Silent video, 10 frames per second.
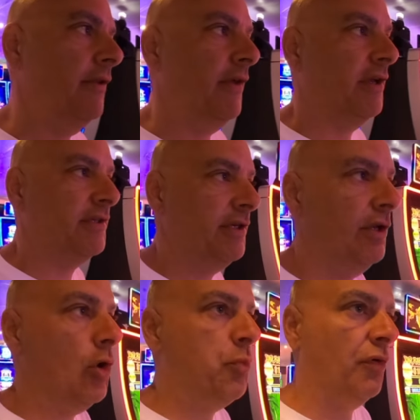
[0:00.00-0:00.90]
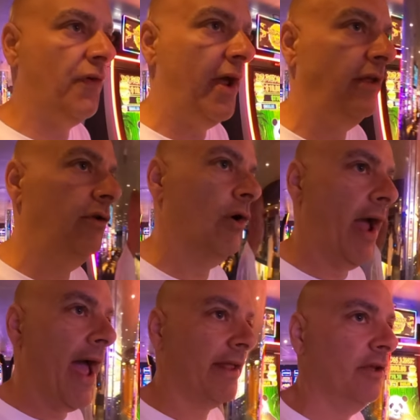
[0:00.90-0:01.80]
in the casino, providing you're
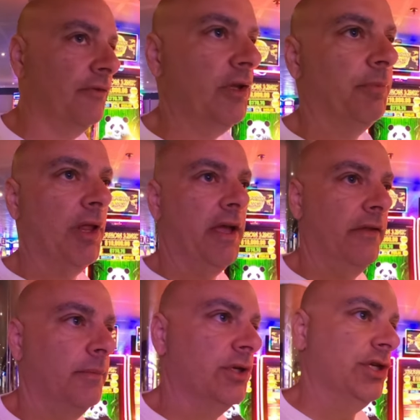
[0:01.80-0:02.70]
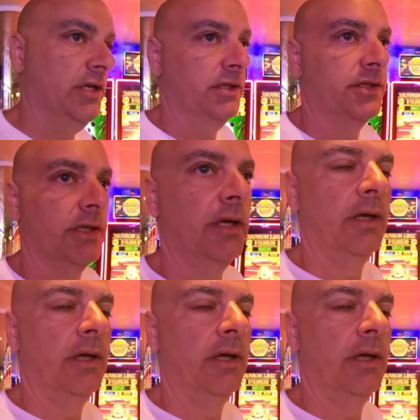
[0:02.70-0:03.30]
actively playing the machines.